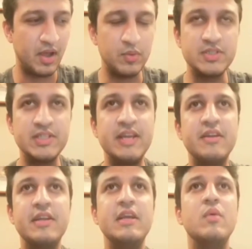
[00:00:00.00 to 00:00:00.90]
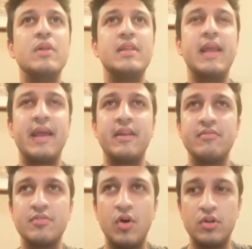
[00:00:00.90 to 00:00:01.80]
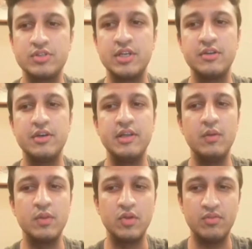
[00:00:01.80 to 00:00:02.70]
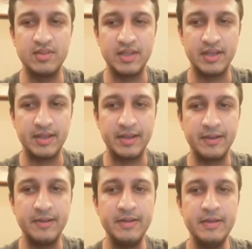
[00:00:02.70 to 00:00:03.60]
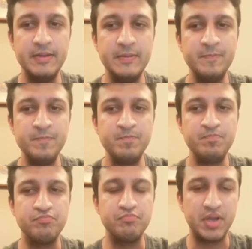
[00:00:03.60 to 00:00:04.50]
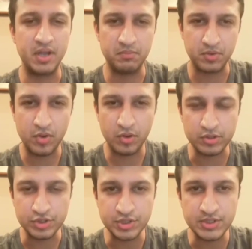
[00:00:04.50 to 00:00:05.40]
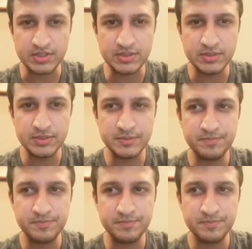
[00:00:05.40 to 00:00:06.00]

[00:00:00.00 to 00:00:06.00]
I would say to deal with negative thoughts and to deal with overthinking, become conscious